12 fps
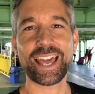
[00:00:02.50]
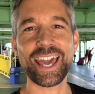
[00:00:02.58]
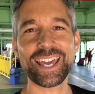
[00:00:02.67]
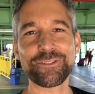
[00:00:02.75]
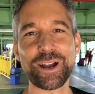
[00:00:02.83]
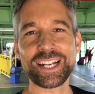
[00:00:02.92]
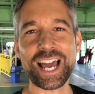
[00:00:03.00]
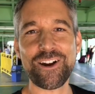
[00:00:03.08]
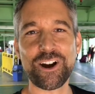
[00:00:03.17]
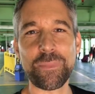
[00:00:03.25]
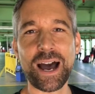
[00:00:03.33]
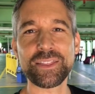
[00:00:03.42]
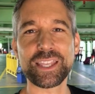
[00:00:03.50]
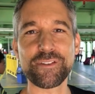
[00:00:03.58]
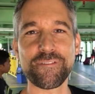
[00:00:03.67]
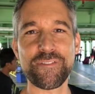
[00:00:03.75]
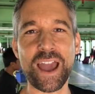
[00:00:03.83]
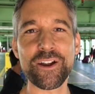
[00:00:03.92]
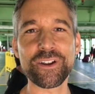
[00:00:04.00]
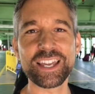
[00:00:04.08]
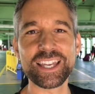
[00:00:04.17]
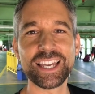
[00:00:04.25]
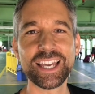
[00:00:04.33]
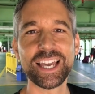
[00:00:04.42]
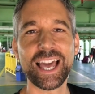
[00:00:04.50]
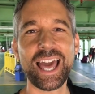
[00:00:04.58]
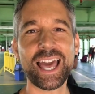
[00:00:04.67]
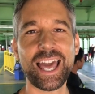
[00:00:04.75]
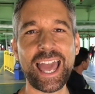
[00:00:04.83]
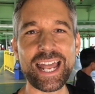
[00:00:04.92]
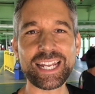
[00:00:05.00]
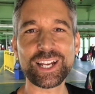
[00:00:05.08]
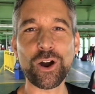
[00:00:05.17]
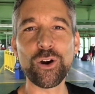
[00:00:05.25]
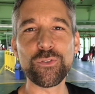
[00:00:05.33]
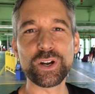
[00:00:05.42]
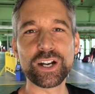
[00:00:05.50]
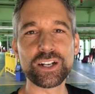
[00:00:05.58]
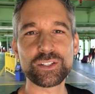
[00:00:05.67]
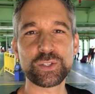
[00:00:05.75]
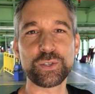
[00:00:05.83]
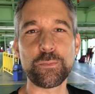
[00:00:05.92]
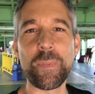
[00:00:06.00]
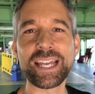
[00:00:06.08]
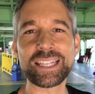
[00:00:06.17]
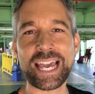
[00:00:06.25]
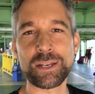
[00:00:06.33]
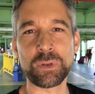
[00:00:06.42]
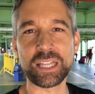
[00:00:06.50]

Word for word: Hey, right now I'm on the ferry heading over to mainland